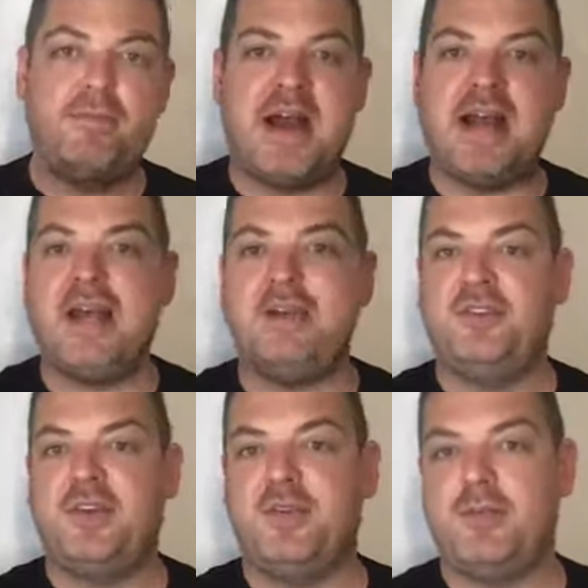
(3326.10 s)
mail outs
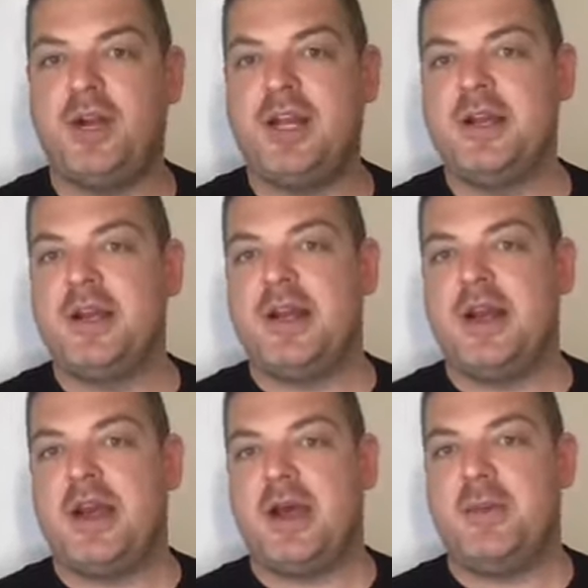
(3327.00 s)
to everybody
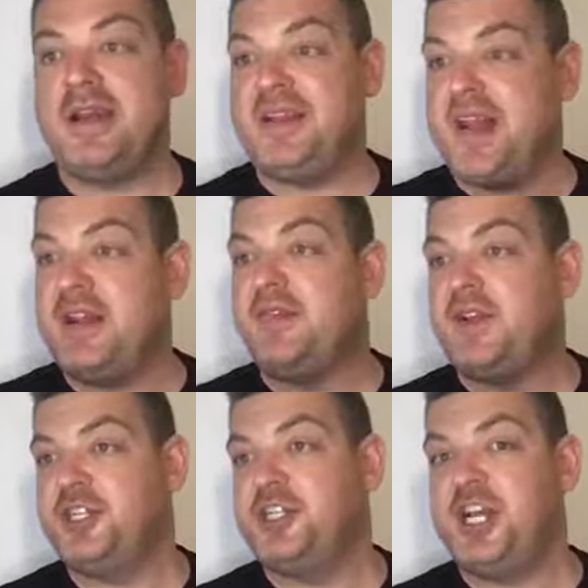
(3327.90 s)
at the end of
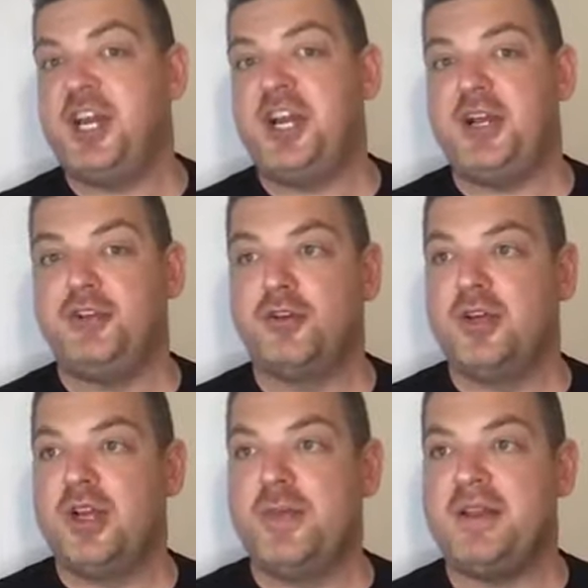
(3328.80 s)
each year,
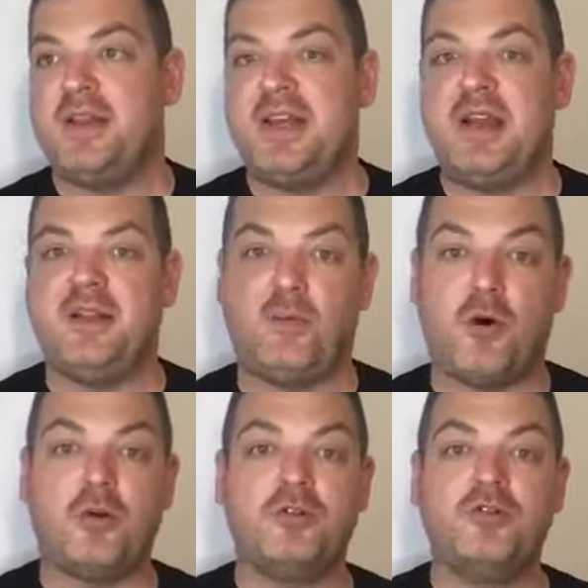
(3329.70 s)
talking about the year that
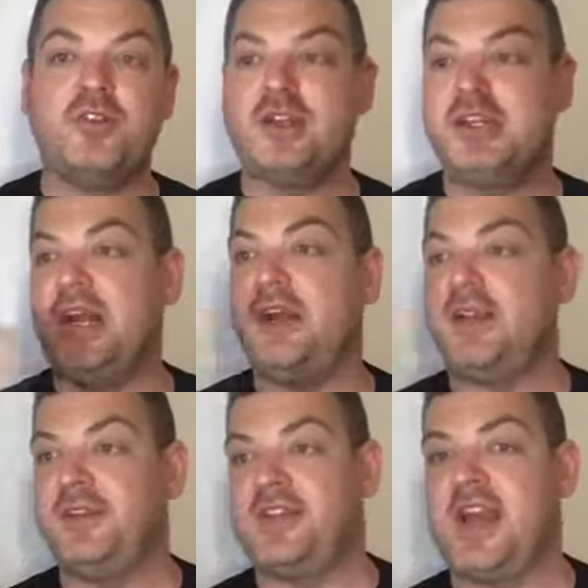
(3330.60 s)
was and the year
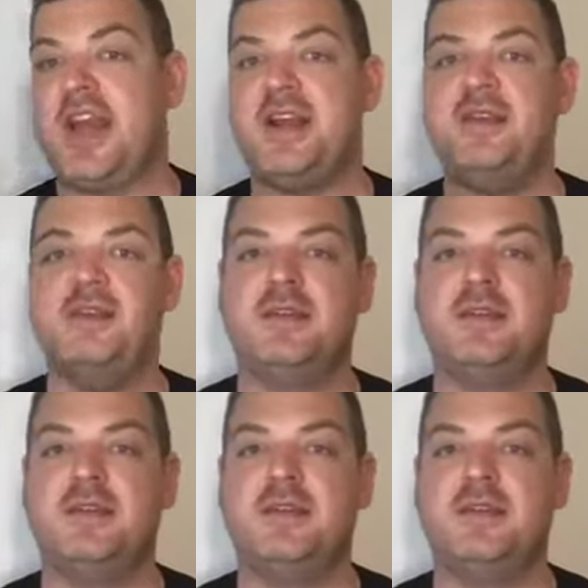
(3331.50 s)
that's ahead.